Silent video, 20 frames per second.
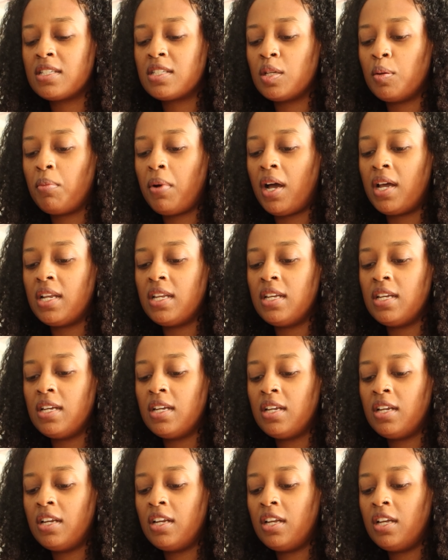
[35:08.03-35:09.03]

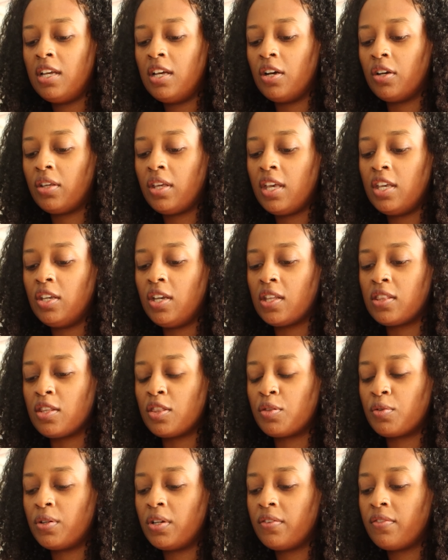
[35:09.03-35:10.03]
Somebody, okay, you got the
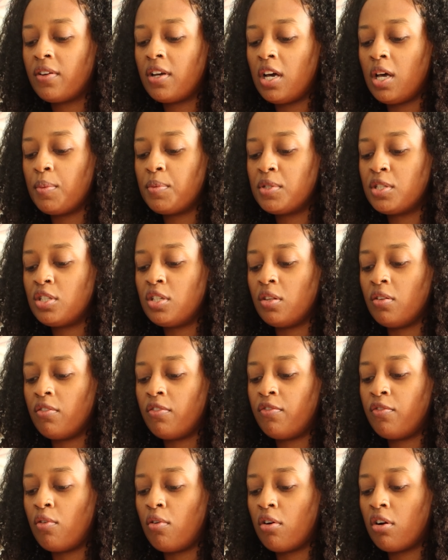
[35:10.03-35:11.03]
Three of Cups to the
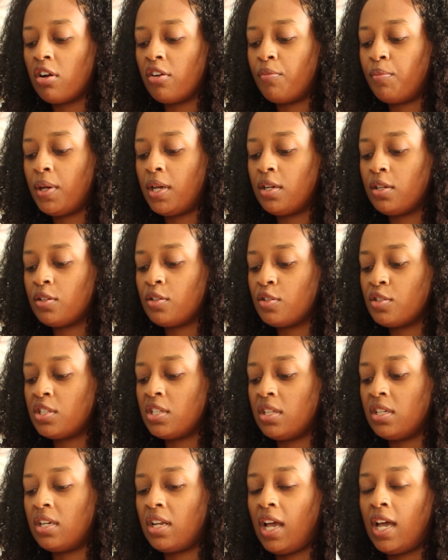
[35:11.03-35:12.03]
Four of Pentacles
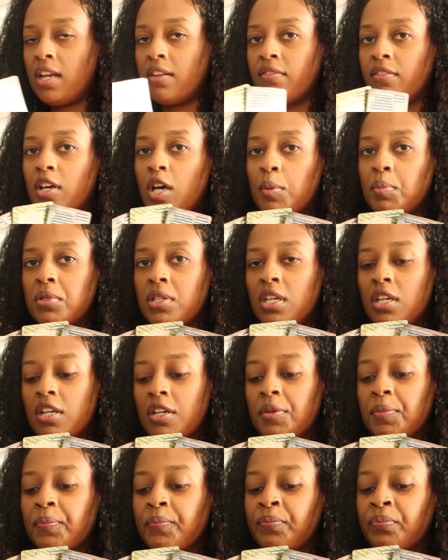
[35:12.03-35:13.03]
to the Knight of Cups
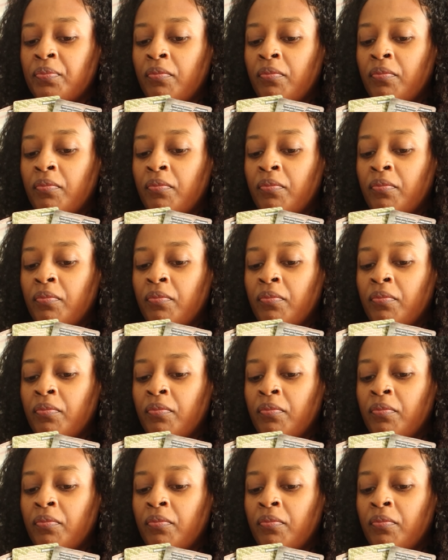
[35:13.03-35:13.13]
here.